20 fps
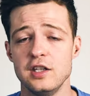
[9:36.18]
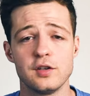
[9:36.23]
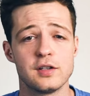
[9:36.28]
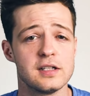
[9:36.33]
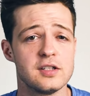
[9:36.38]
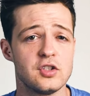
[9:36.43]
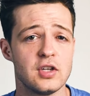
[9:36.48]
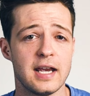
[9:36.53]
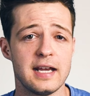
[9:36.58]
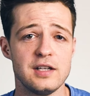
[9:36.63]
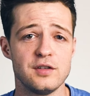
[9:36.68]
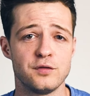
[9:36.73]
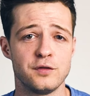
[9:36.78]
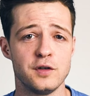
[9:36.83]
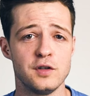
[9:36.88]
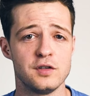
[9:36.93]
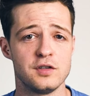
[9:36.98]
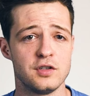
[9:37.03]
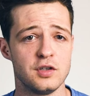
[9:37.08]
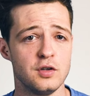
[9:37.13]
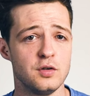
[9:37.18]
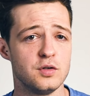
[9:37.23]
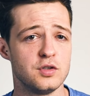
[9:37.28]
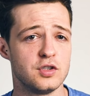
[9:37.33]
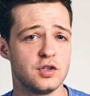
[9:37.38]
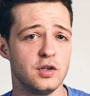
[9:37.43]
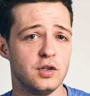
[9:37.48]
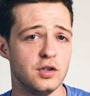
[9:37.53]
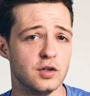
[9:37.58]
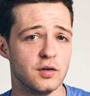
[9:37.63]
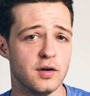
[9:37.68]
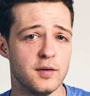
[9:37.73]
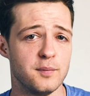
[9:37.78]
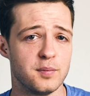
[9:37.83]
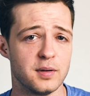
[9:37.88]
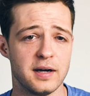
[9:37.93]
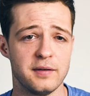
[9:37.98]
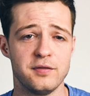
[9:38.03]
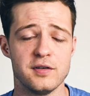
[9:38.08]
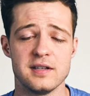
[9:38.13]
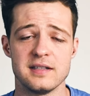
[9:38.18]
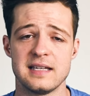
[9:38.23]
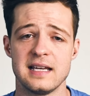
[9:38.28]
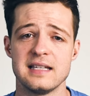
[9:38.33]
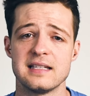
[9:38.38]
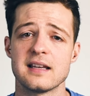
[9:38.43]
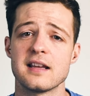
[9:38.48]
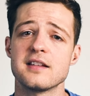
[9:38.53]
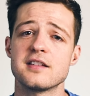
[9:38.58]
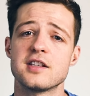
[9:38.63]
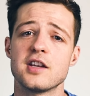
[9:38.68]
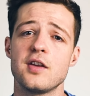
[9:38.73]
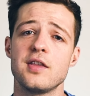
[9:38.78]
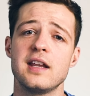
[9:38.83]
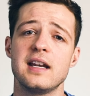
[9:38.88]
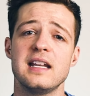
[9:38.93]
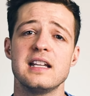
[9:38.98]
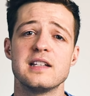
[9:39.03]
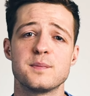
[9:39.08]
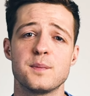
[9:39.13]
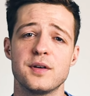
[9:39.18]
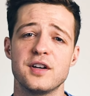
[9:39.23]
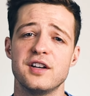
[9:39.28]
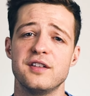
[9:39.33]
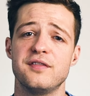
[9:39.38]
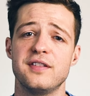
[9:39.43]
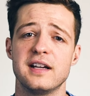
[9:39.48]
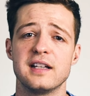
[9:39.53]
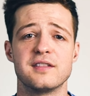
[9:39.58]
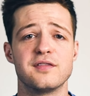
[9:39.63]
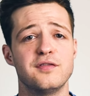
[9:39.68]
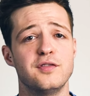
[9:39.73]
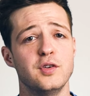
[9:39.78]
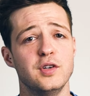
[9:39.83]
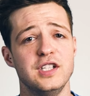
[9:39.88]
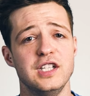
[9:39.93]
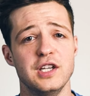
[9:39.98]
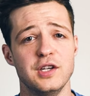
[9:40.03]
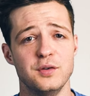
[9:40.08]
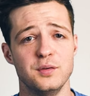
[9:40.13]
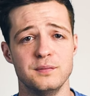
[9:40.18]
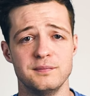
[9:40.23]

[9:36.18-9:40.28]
You can change food to suit your own preferences so that it's perfect for you.